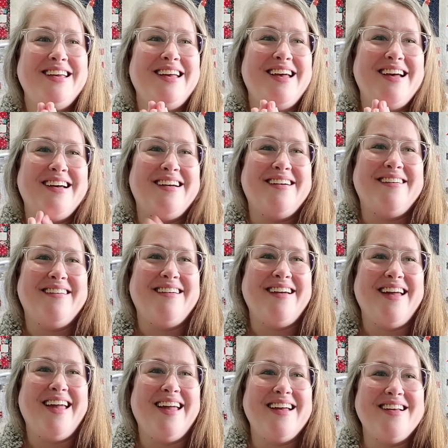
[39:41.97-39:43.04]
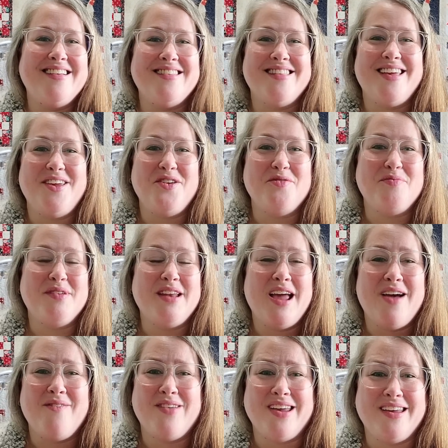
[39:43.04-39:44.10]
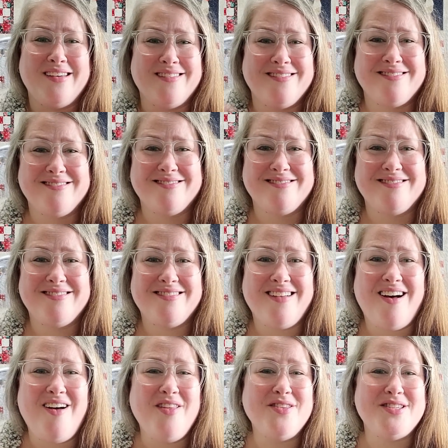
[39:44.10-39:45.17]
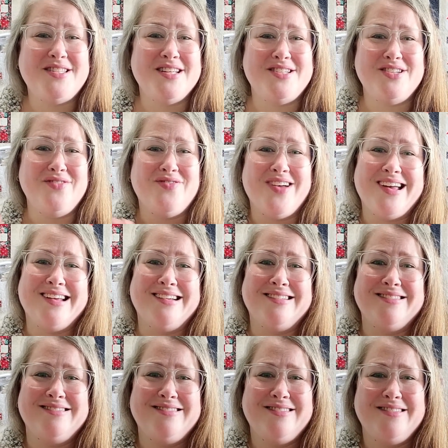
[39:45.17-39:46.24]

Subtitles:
And that you've been having all the stitchy fun.